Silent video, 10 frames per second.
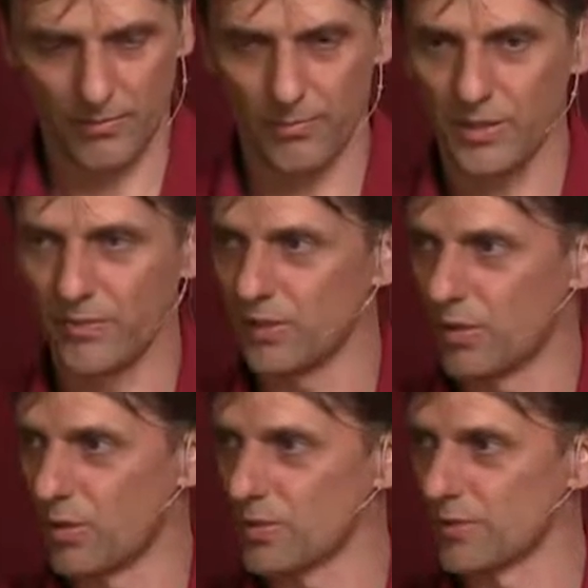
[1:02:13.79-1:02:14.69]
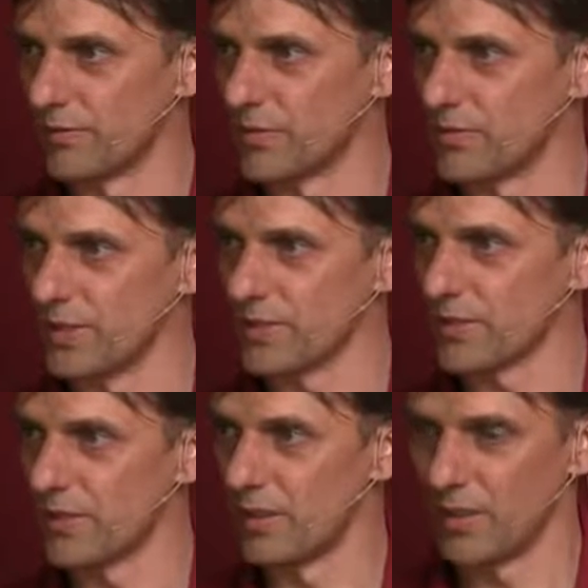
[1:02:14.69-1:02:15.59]
between the rows of the trees
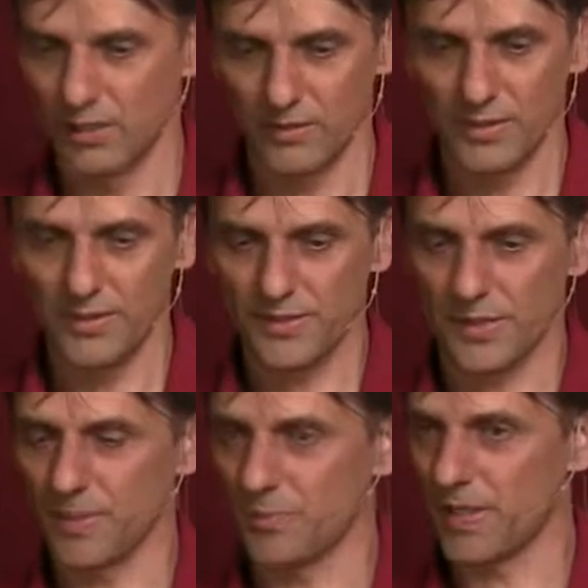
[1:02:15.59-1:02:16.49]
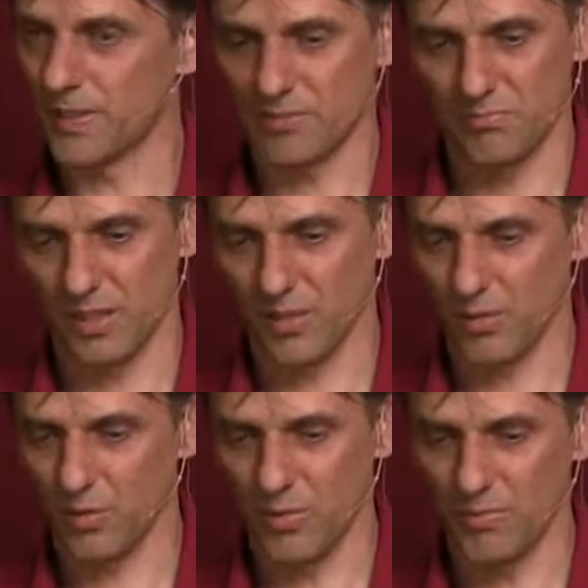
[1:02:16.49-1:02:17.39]
there is some space, I don't
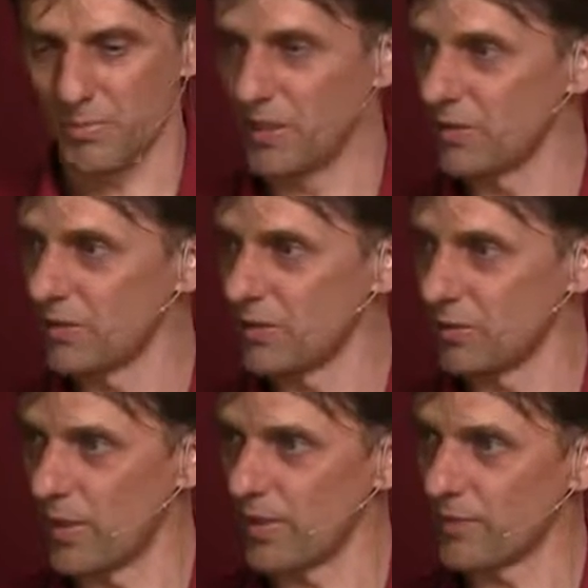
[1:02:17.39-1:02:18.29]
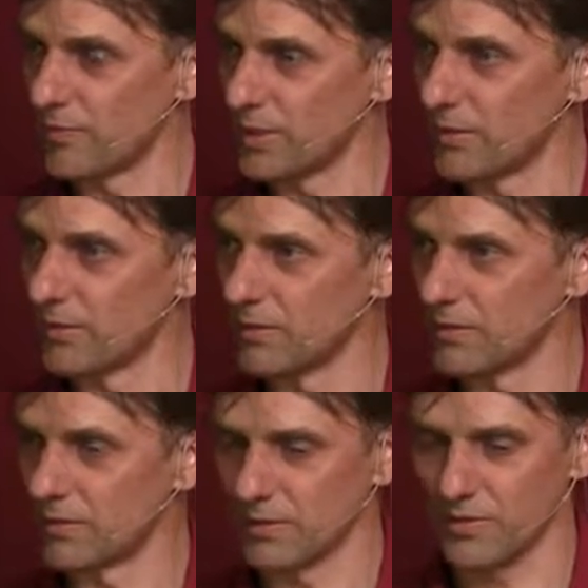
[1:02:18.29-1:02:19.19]
know, maybe meter away from the
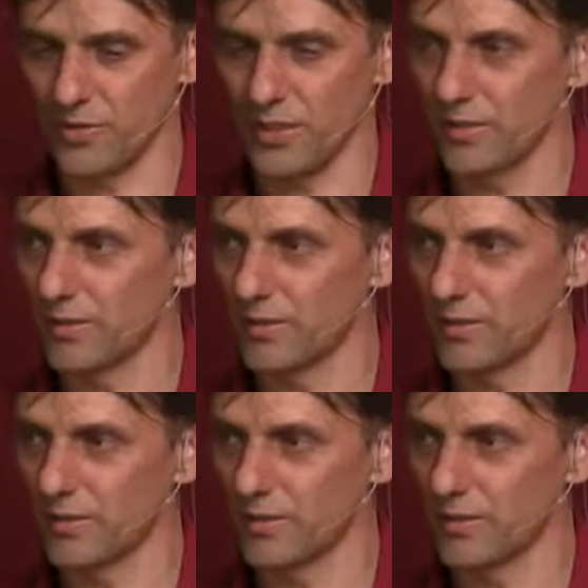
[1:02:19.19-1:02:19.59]
uh, tree